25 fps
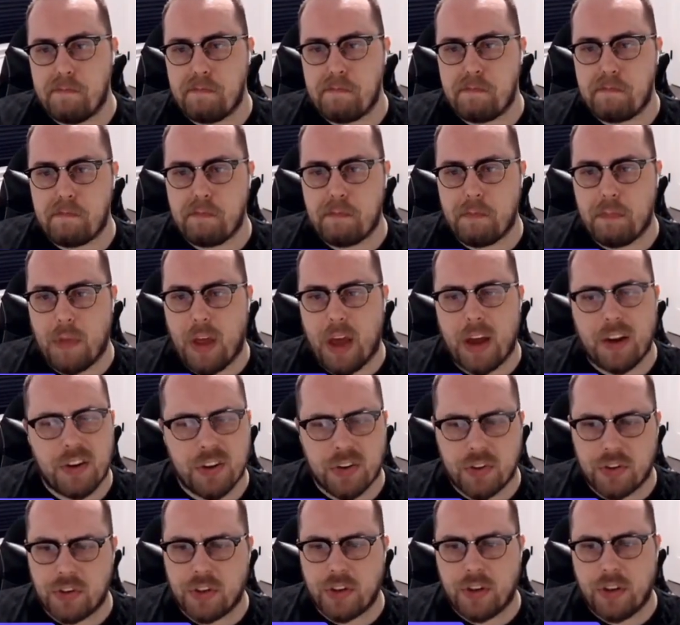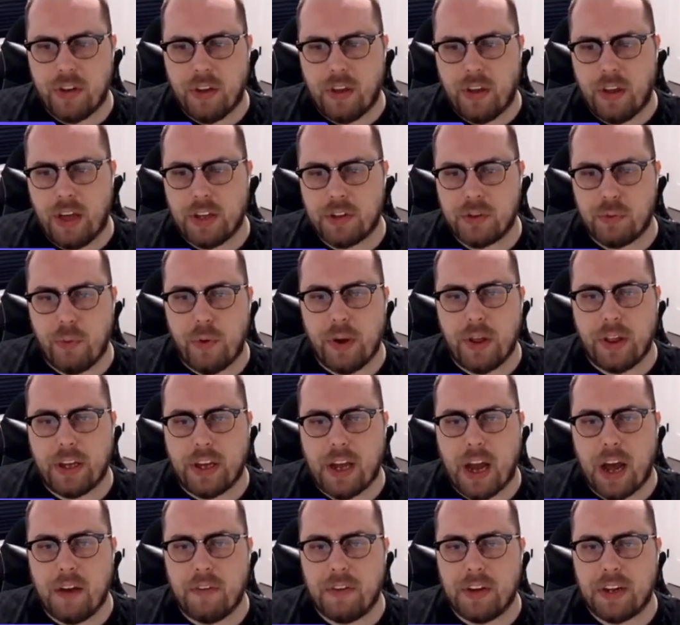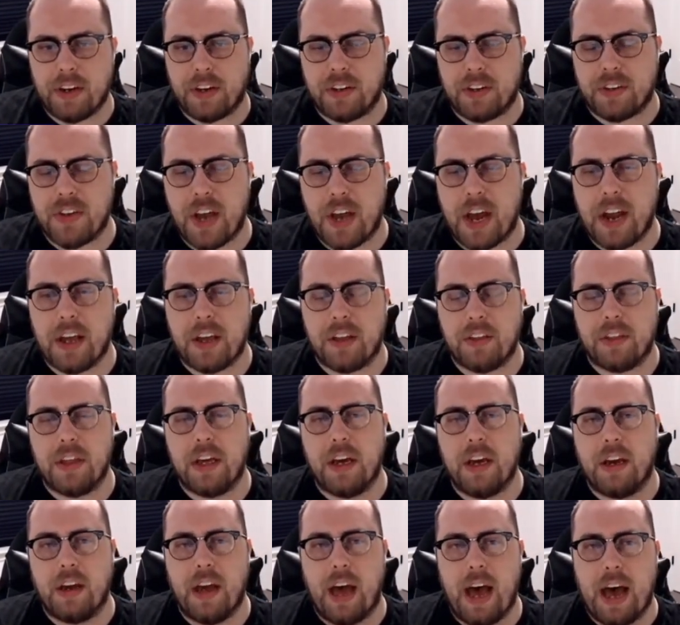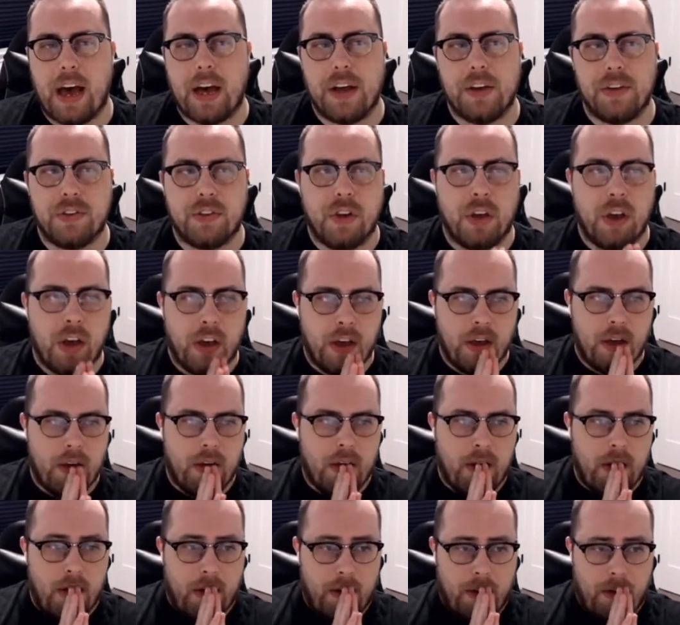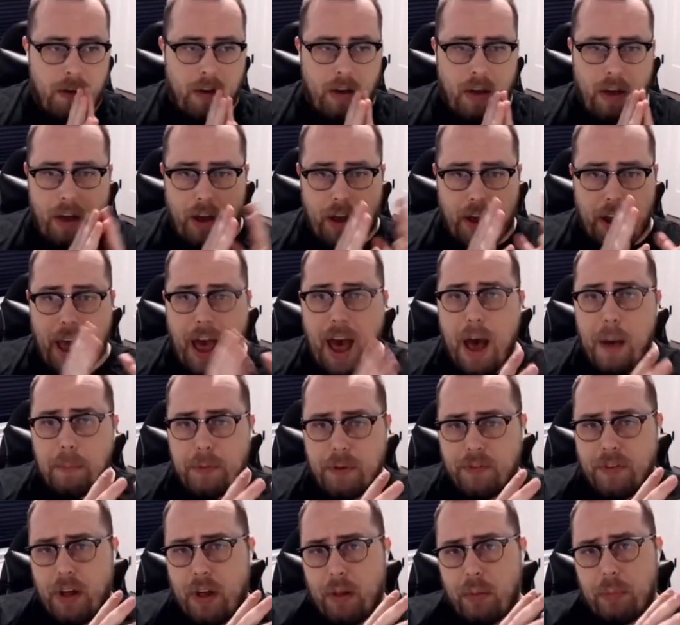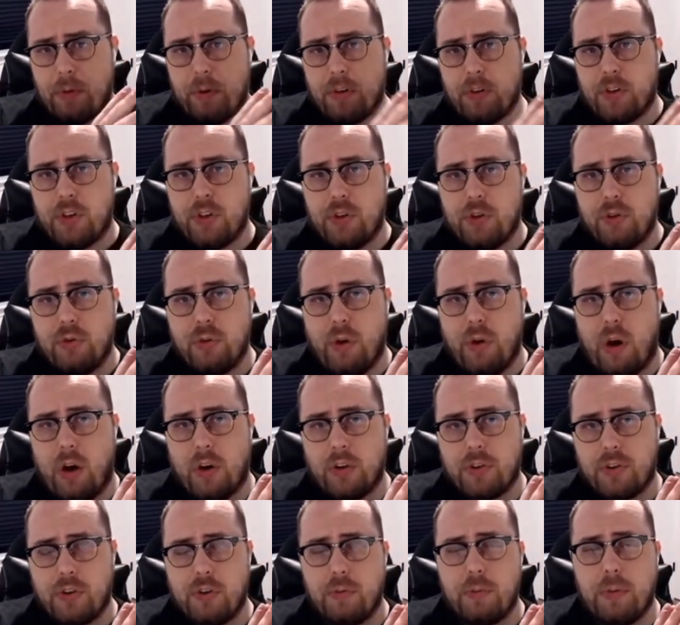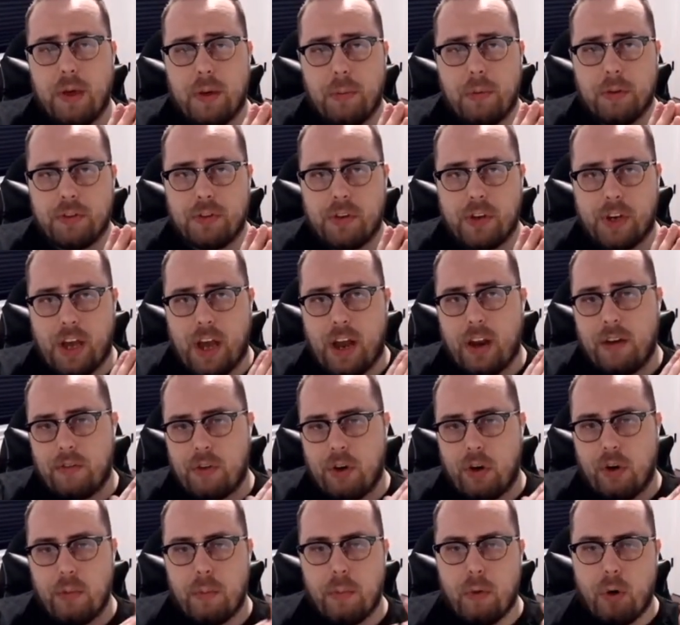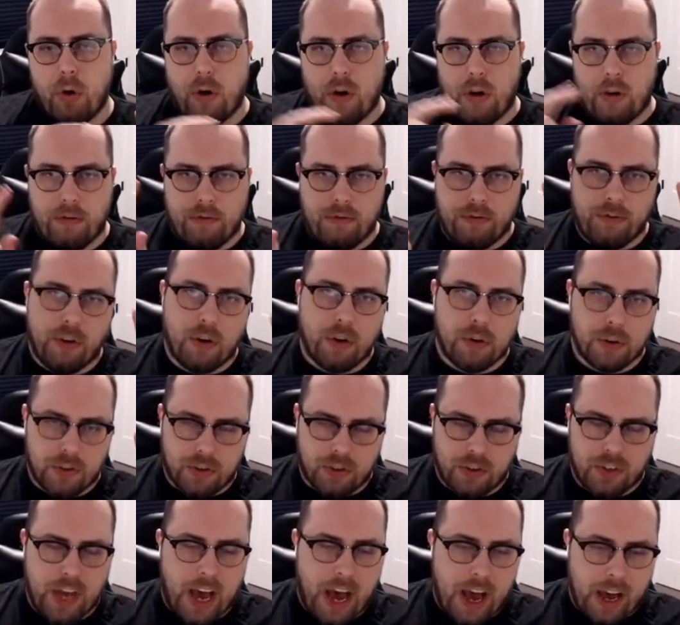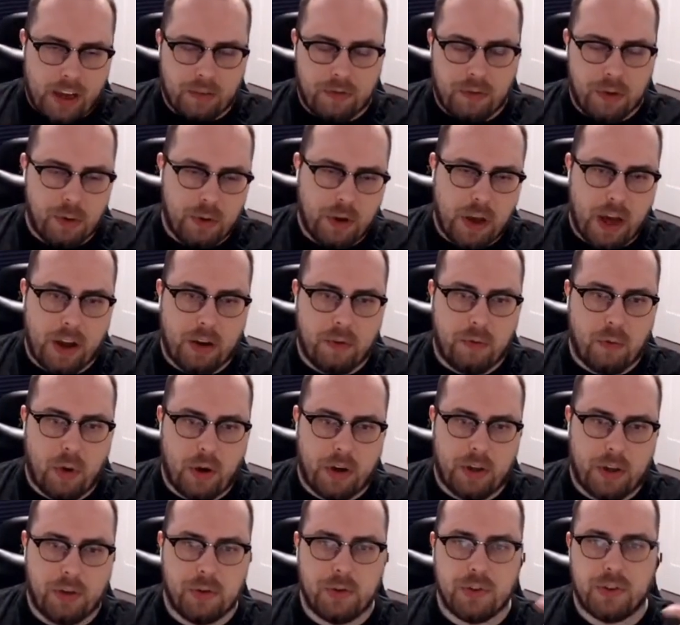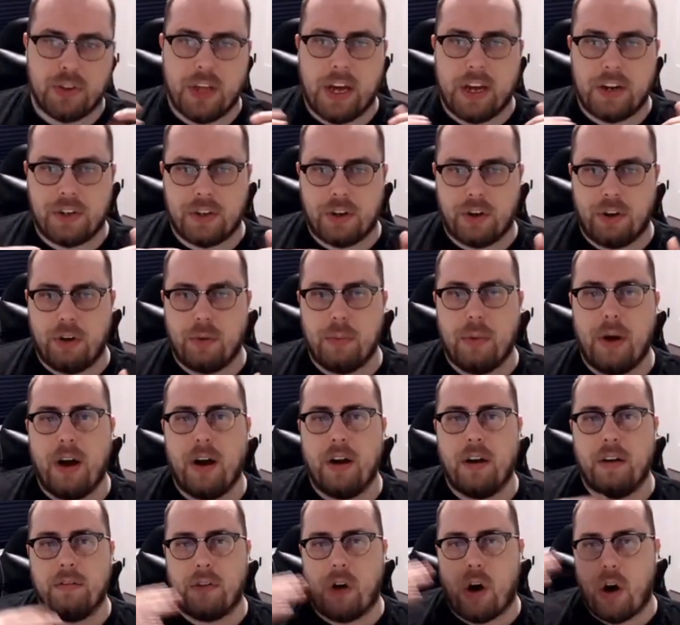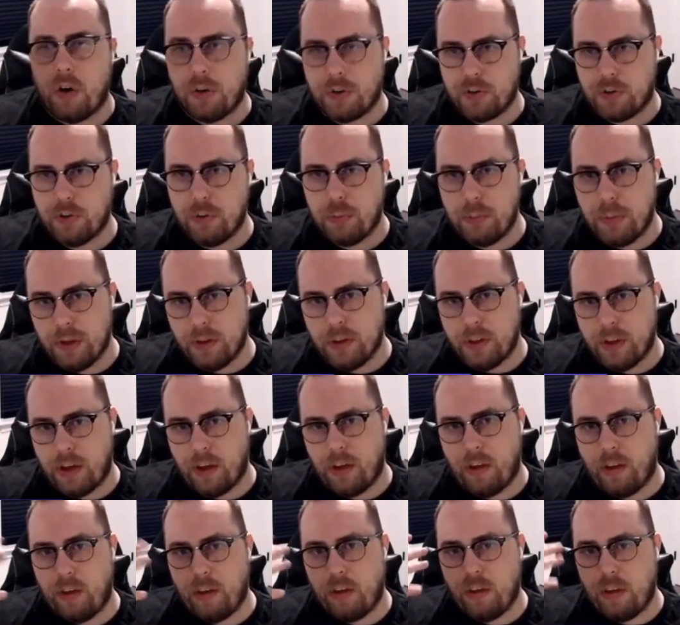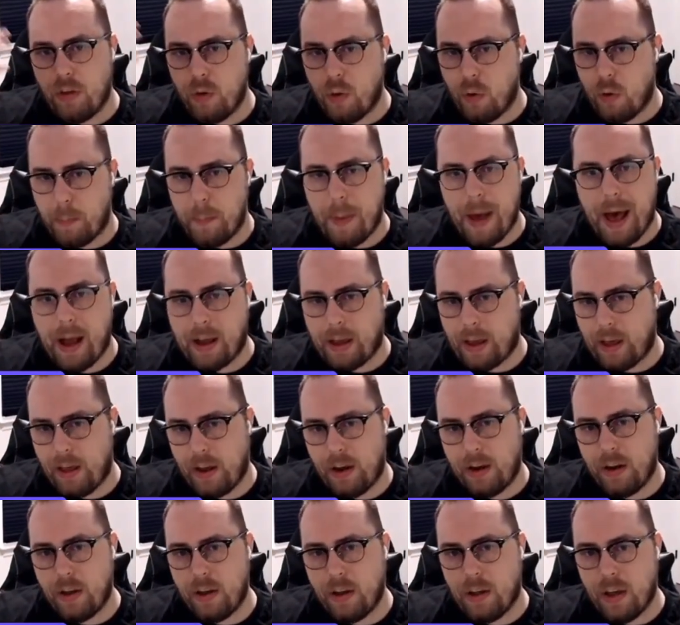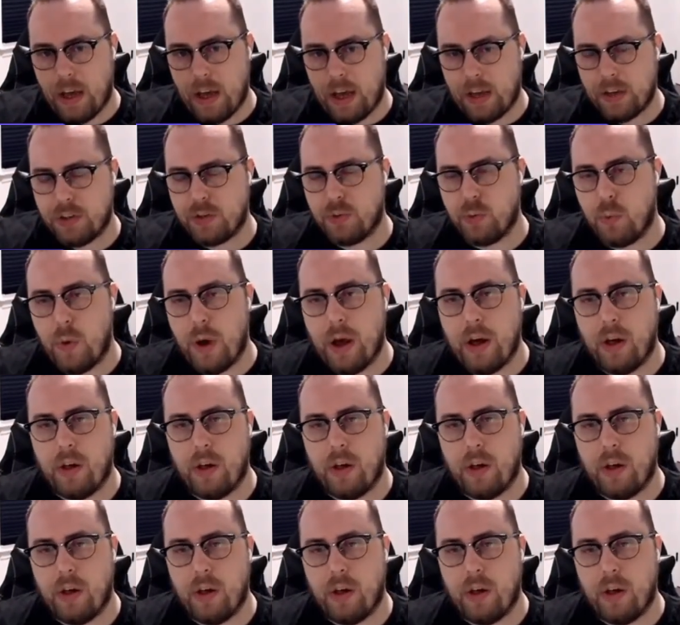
And just, it's really kind of an exciting thing as an app developer to also be able to kind of go more full stack, if you kind of want to use that term, of also building your backend as well.